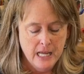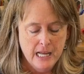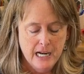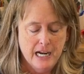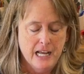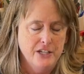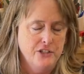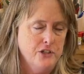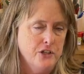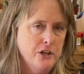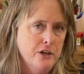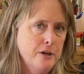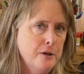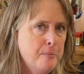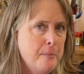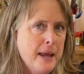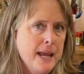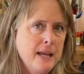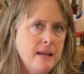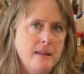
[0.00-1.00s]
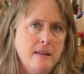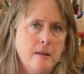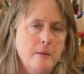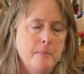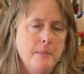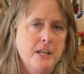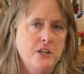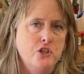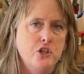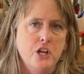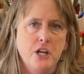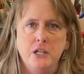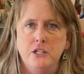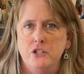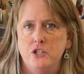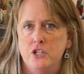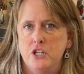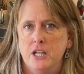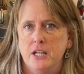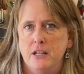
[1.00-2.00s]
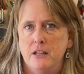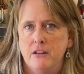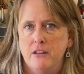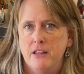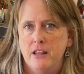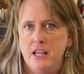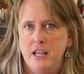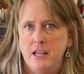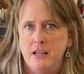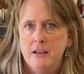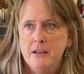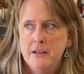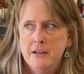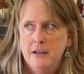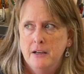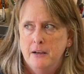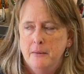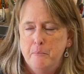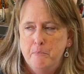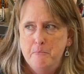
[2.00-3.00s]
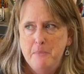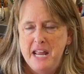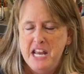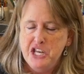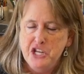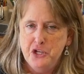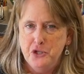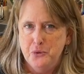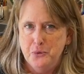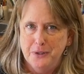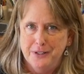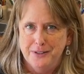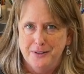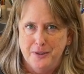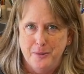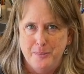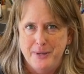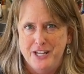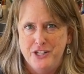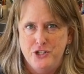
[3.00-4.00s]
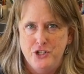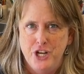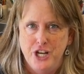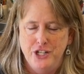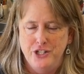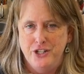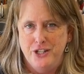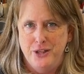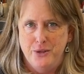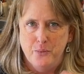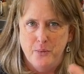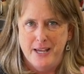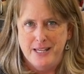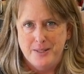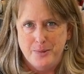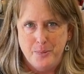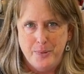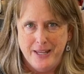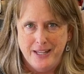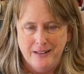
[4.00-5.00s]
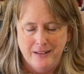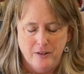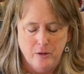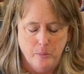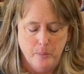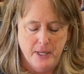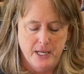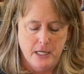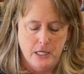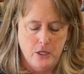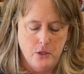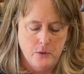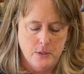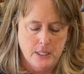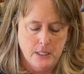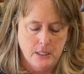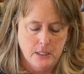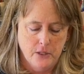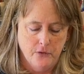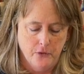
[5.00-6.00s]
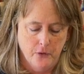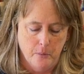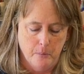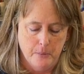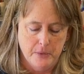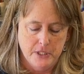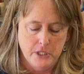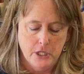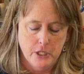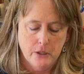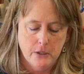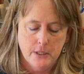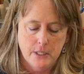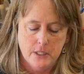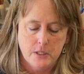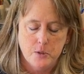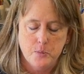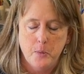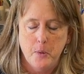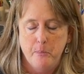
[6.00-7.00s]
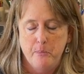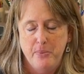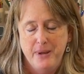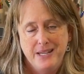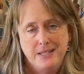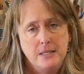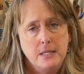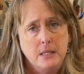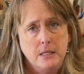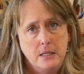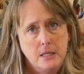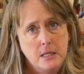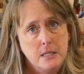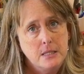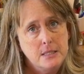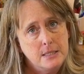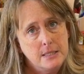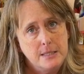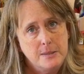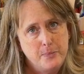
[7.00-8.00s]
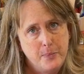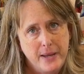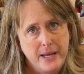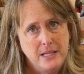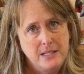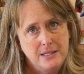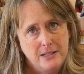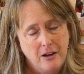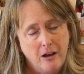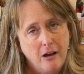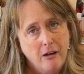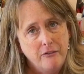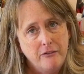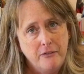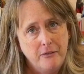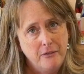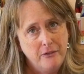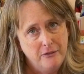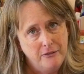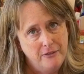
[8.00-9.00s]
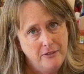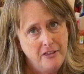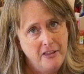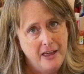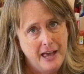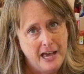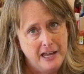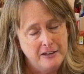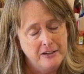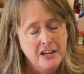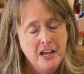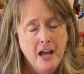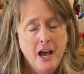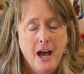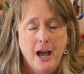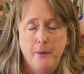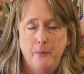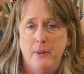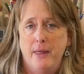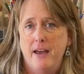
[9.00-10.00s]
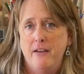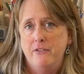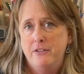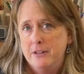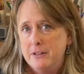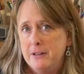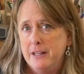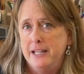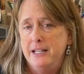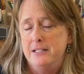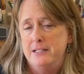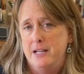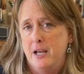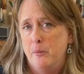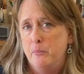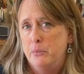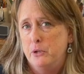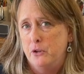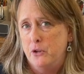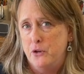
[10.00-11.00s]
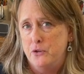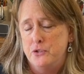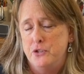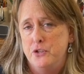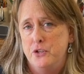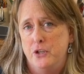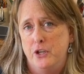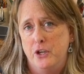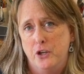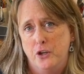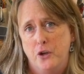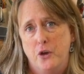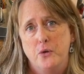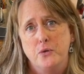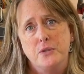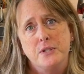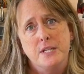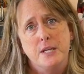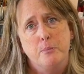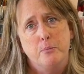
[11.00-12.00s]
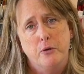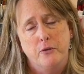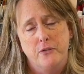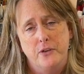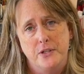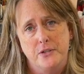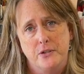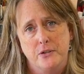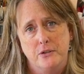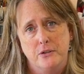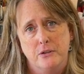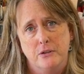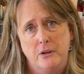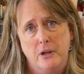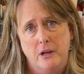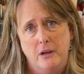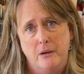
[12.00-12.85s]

I started making them and changing the menu a little bit, changing the recipe a little bit, and using different materials, but basically this is based off that. I will have the link down below so you can go see Professor